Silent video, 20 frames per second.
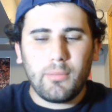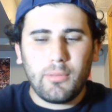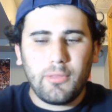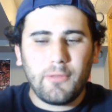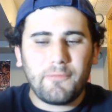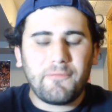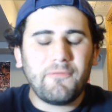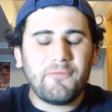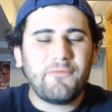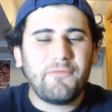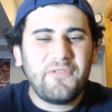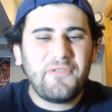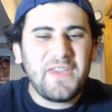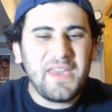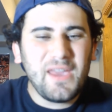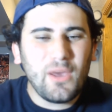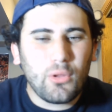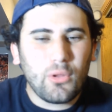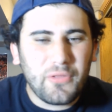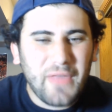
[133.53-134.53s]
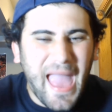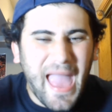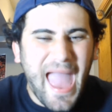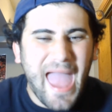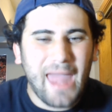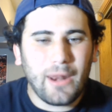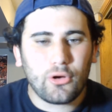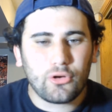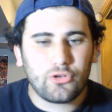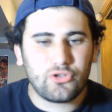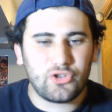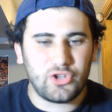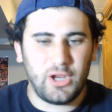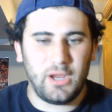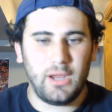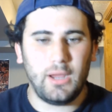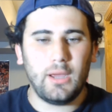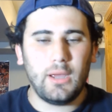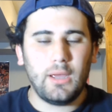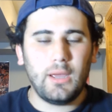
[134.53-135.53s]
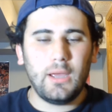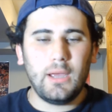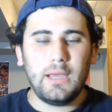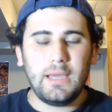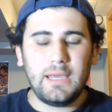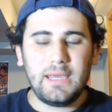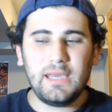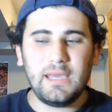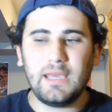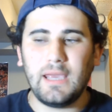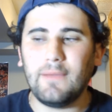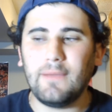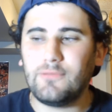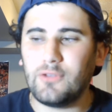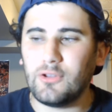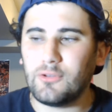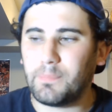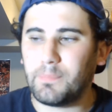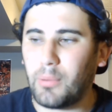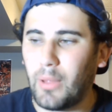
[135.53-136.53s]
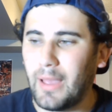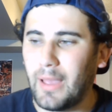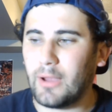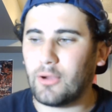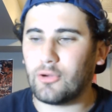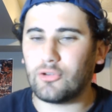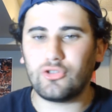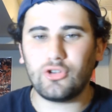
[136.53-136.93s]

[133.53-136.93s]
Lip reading: feel, the energy he gives his players.